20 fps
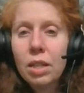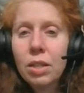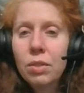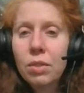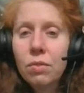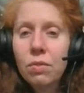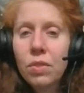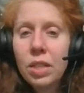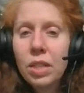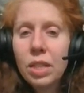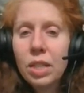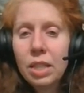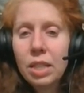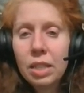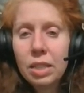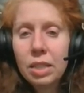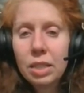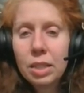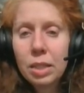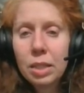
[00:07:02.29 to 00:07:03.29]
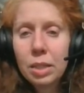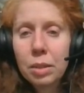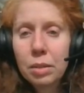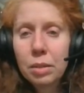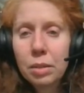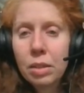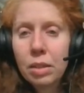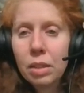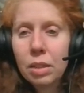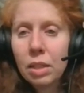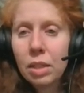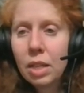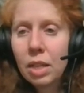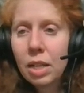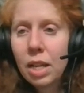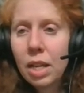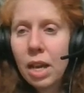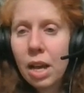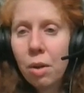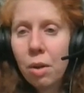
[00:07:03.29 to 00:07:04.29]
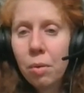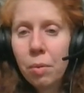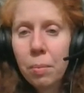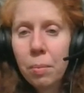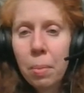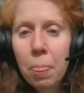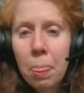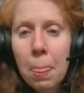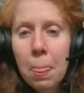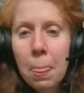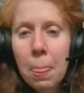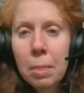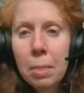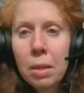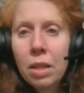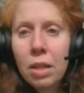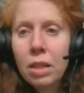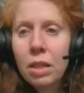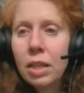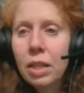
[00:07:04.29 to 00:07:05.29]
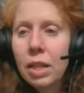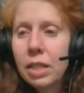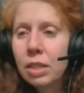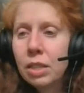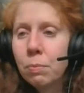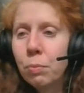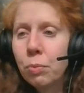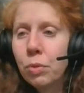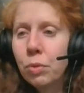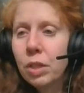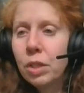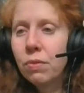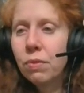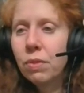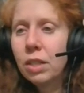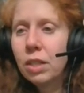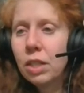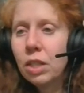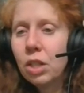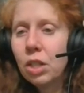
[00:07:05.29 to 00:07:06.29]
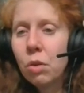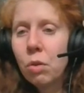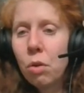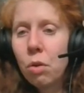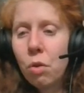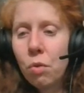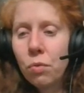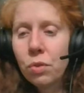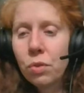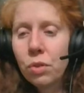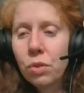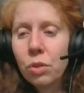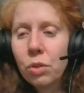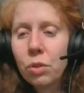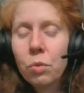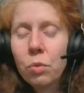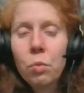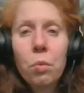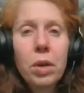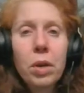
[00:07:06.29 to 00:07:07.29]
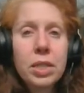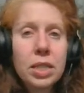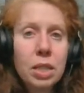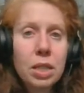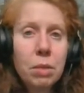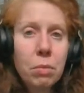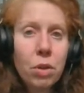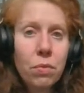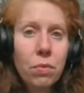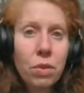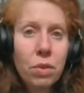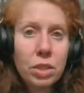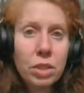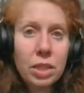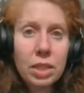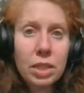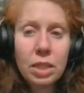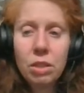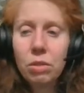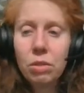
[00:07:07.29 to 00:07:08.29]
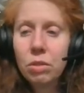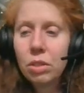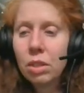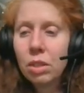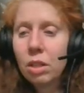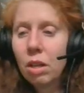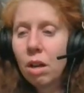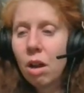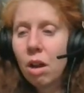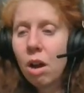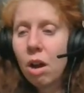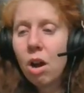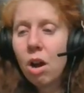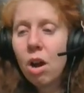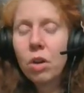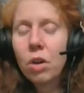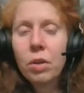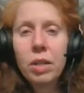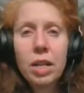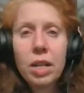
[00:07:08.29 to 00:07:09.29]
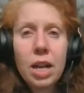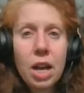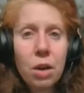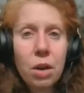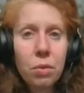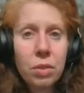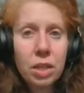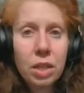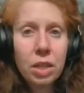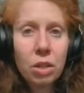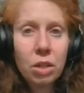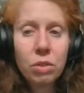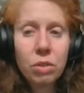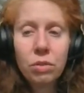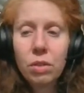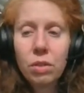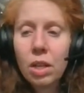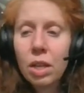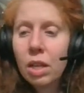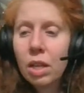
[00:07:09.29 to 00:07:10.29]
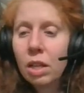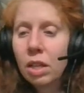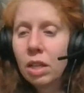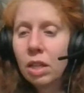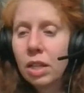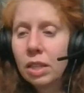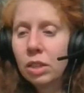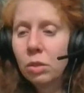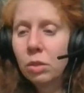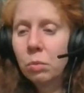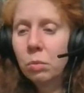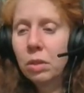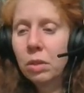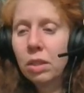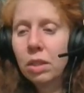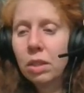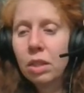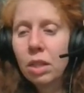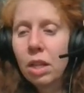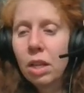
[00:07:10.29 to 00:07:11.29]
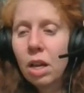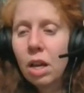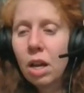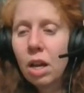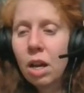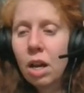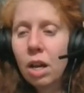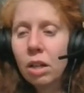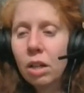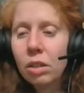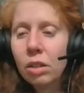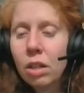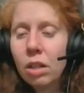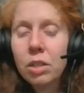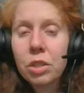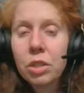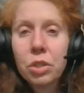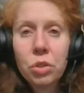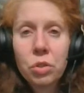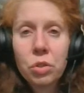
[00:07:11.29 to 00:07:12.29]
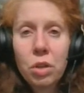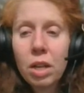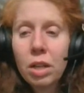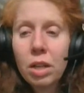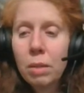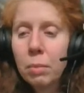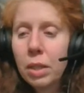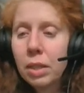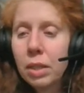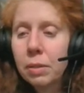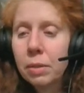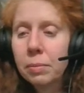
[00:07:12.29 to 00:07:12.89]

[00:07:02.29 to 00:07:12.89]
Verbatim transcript: Venus. Now, let's briefly go over what some of our seals are and how they are connected with our astronomy.